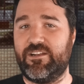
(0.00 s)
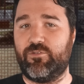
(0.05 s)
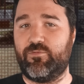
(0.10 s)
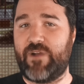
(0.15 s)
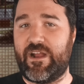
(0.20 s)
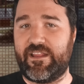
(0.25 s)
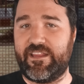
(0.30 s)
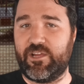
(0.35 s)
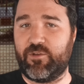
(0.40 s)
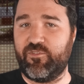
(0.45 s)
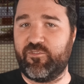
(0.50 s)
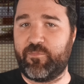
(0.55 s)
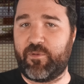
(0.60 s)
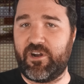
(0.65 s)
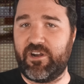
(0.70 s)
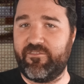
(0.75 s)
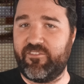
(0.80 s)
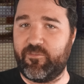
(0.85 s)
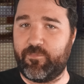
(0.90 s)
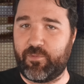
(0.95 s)
little relic was
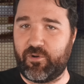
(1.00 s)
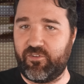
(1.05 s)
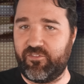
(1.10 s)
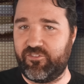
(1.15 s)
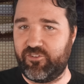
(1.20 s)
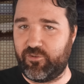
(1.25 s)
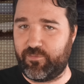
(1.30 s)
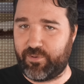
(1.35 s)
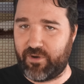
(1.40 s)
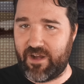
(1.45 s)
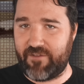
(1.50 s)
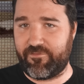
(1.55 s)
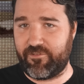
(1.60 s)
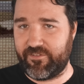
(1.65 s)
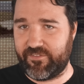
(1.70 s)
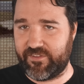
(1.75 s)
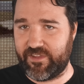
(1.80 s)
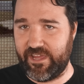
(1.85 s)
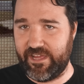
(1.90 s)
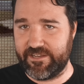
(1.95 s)
part of his personal
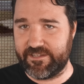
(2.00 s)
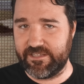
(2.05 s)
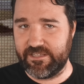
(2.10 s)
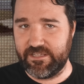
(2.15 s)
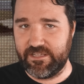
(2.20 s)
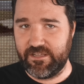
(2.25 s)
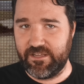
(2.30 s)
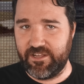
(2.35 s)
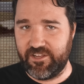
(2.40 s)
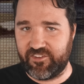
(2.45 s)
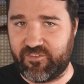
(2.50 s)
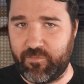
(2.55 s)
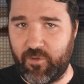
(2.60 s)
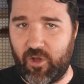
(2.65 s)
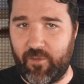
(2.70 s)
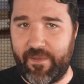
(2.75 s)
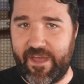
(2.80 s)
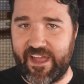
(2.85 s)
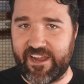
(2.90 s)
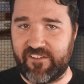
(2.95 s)
preference kit, a
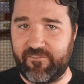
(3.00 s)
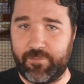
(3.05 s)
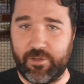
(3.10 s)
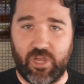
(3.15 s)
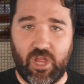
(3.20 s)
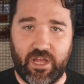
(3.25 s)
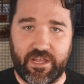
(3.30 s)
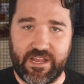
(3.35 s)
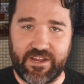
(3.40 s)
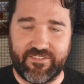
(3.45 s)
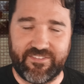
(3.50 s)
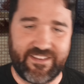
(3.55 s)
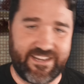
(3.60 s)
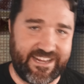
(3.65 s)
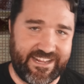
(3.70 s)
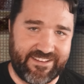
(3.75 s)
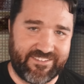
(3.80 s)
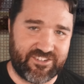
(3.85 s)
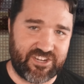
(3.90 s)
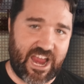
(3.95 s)
small bag of belongings
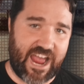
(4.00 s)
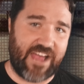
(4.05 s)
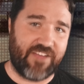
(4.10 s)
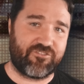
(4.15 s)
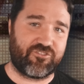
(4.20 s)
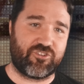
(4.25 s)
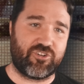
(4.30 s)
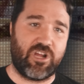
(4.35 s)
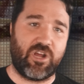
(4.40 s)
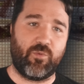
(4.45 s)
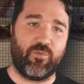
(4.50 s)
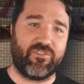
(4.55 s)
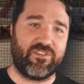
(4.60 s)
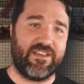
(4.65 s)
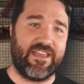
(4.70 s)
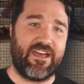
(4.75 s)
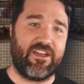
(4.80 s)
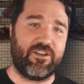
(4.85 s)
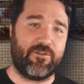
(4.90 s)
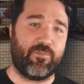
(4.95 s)
that each astronaut was
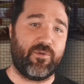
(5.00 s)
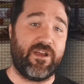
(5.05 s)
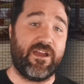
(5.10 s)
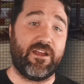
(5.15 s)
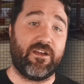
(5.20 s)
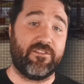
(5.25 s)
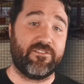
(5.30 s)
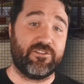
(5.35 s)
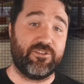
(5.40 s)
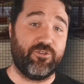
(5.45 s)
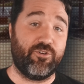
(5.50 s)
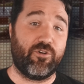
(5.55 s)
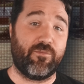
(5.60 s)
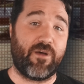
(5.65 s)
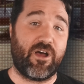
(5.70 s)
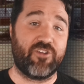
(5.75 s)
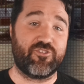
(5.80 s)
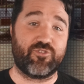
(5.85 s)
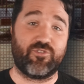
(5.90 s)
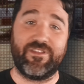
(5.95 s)
allowed to bring on the Lunar
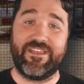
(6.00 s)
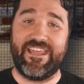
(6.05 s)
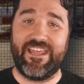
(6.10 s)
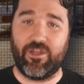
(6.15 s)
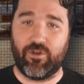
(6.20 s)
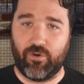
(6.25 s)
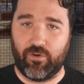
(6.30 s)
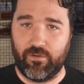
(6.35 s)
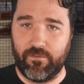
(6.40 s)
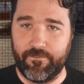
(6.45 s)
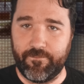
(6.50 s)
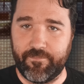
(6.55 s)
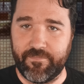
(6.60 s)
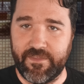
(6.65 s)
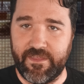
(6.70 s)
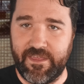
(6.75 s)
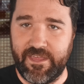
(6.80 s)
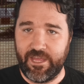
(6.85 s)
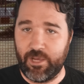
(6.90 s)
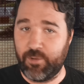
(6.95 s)
Module Eagle.
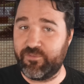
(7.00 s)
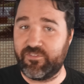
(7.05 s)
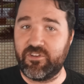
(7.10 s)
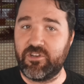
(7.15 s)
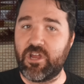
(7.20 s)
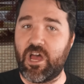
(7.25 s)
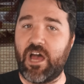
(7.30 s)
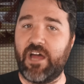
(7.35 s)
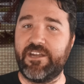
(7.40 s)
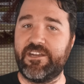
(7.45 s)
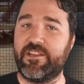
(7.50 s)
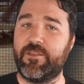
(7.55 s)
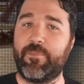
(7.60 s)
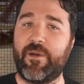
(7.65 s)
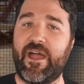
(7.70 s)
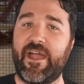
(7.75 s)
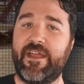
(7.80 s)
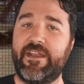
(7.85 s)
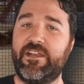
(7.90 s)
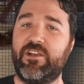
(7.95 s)
It was a nod to the
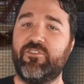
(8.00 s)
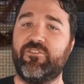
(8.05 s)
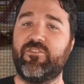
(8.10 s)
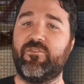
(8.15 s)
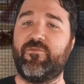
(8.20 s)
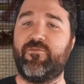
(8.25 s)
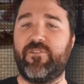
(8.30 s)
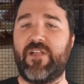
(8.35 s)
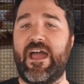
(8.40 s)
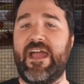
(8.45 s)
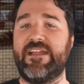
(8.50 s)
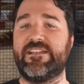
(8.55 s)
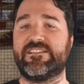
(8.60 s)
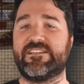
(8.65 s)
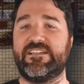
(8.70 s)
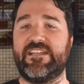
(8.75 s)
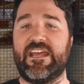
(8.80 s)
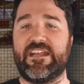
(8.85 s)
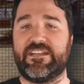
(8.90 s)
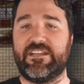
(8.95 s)
pioneers of
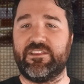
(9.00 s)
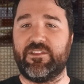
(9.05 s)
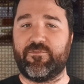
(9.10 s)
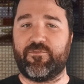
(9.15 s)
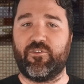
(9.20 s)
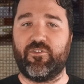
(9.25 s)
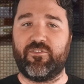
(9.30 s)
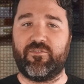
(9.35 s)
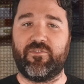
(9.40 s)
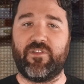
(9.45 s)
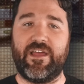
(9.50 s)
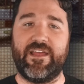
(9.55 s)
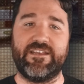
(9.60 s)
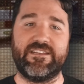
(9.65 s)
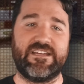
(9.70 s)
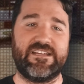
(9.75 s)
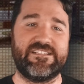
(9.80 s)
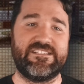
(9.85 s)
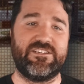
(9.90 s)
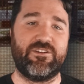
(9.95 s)
flight, connecting the first flight
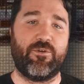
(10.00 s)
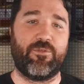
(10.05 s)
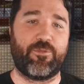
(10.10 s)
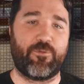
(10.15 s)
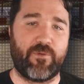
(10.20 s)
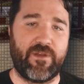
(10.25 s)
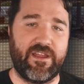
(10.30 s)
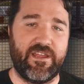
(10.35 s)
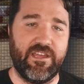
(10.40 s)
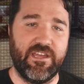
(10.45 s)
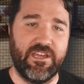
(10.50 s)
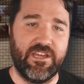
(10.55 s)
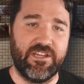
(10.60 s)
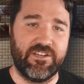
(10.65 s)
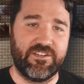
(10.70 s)
in nineteen oh three